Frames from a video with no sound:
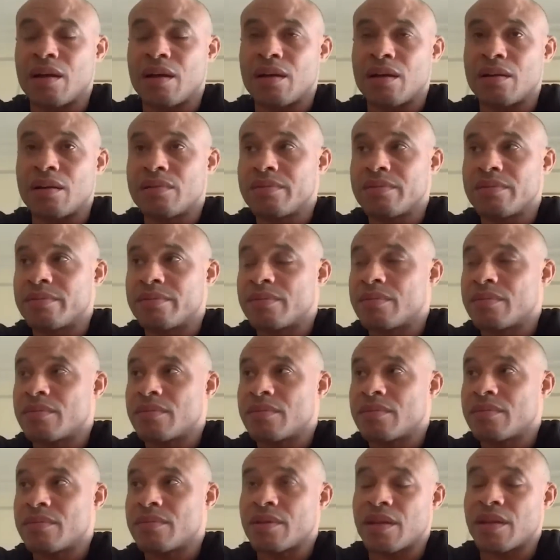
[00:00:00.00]
uh,
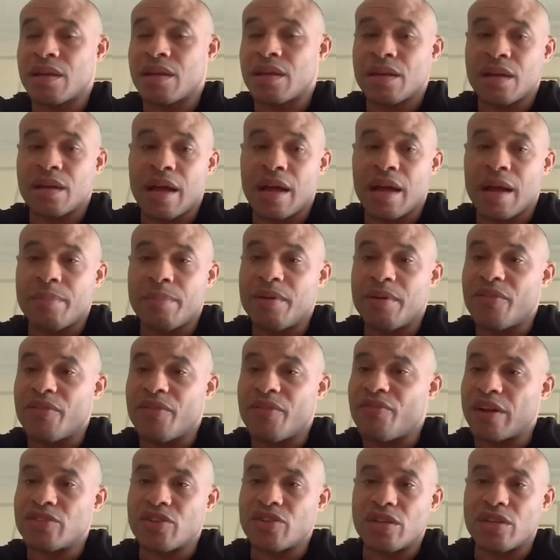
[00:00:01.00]
uh,
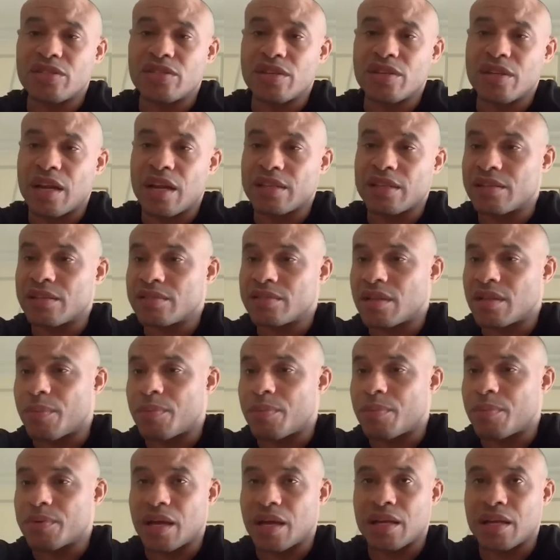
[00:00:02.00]
Habib fought Justin, I
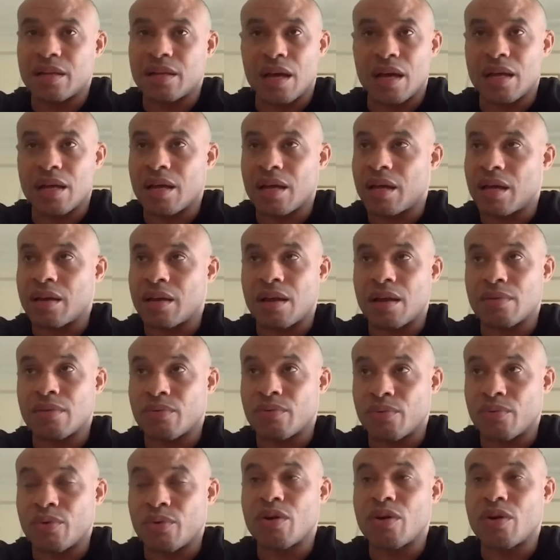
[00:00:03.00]
didn't stop it. And,
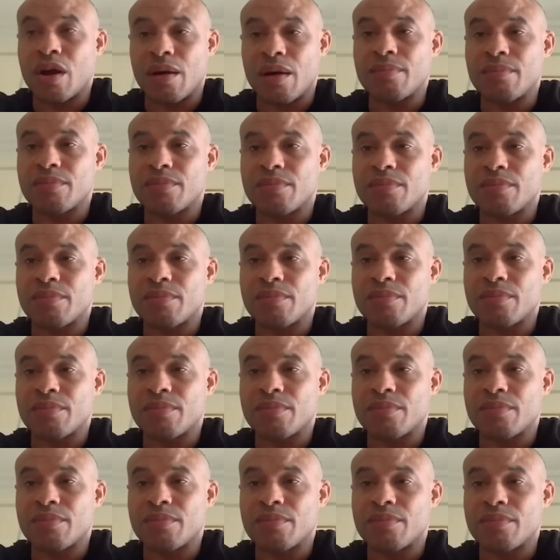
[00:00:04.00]
and, and when it come.
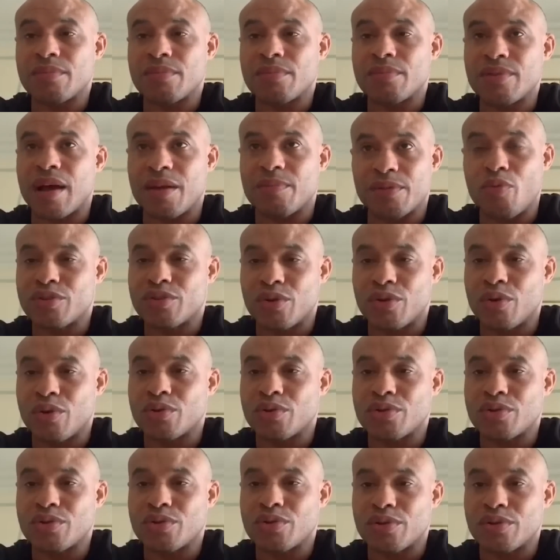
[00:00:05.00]
Habib,
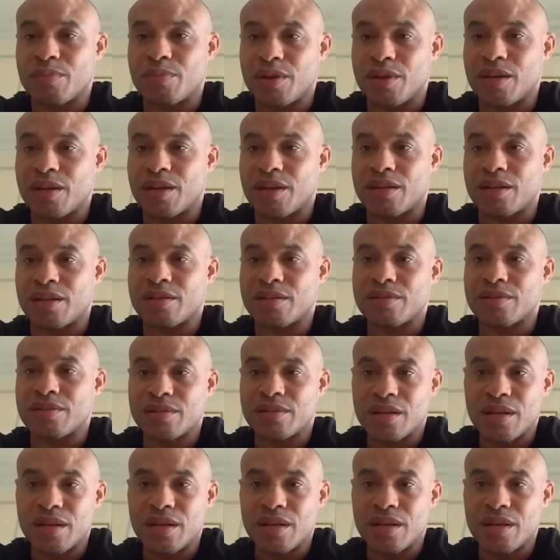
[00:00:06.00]
nobody's
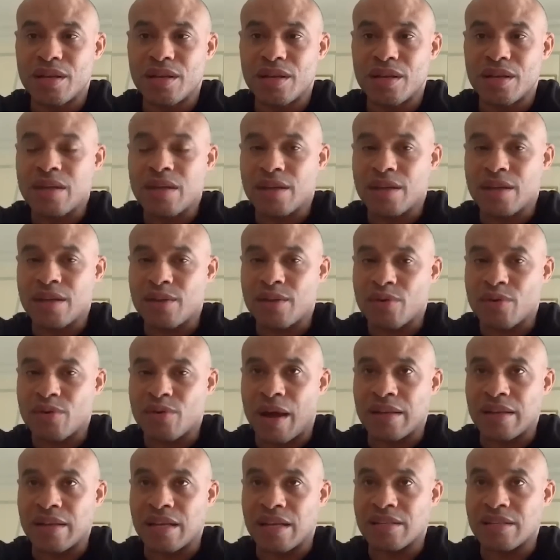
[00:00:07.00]
closer to me in this,
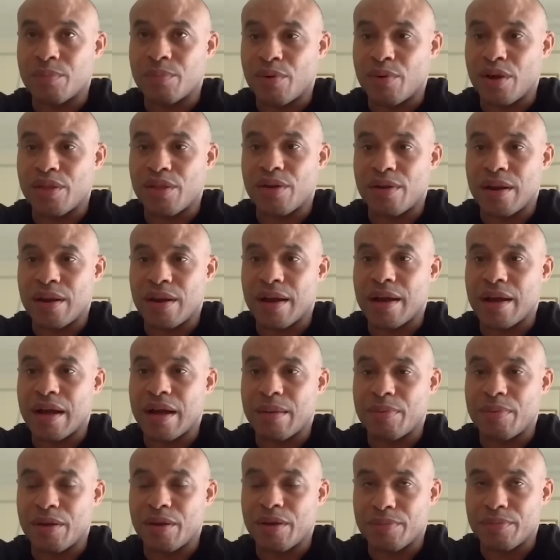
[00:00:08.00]
you know, as,
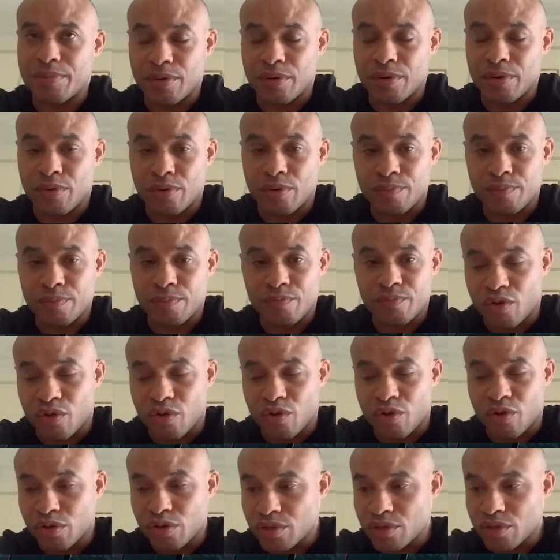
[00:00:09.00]
as a brother like Habib,
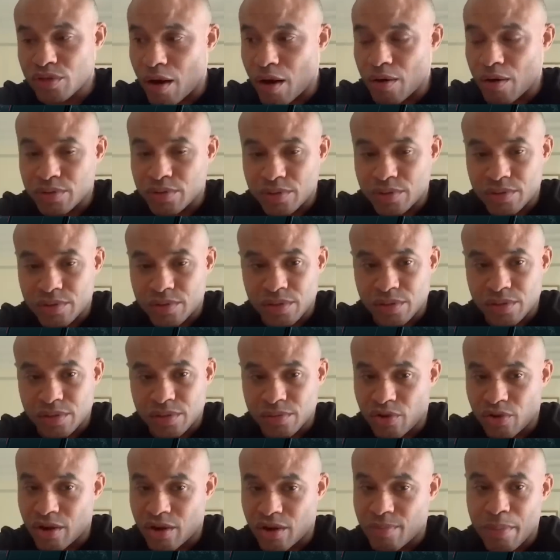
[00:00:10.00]
you know, of course,
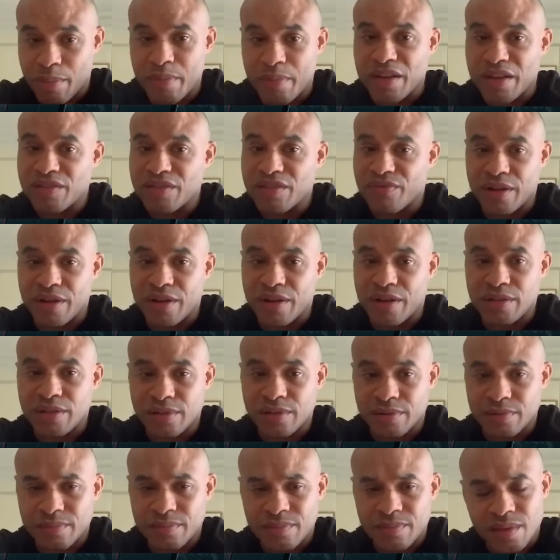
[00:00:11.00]
Kamaru is, is one of
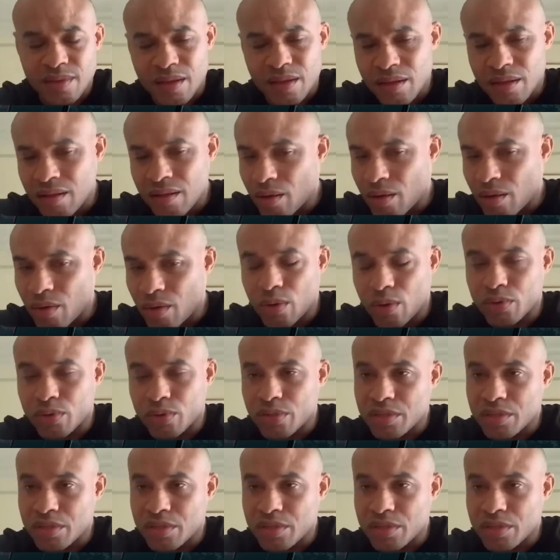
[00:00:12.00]
my best friends and